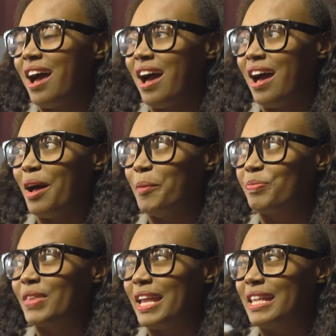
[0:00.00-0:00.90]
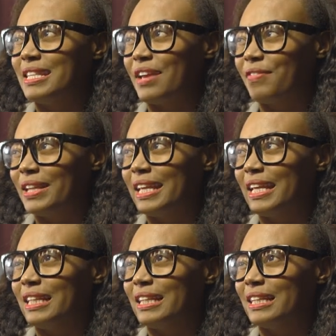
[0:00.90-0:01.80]
It
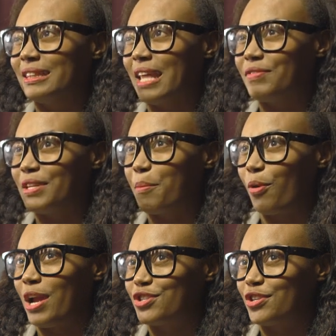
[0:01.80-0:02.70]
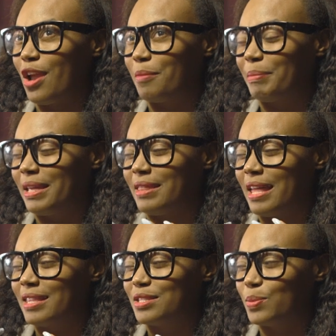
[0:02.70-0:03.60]
definitely left an impression on me
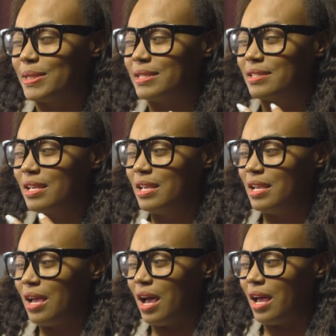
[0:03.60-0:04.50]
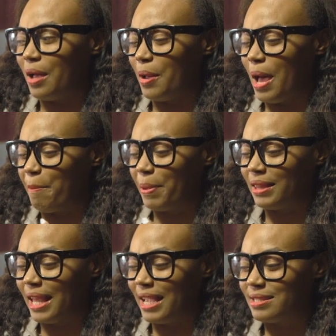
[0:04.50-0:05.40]
that this was a
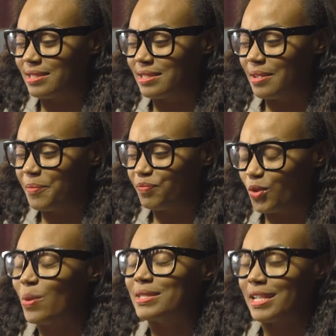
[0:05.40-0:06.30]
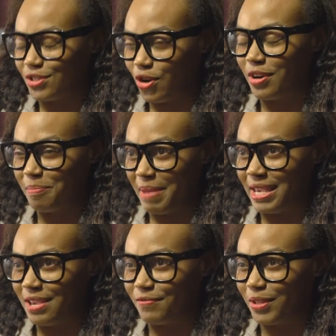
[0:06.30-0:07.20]
place, once I started
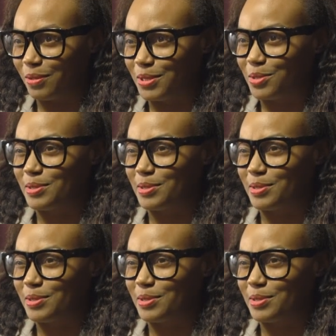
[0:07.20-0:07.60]
making films, this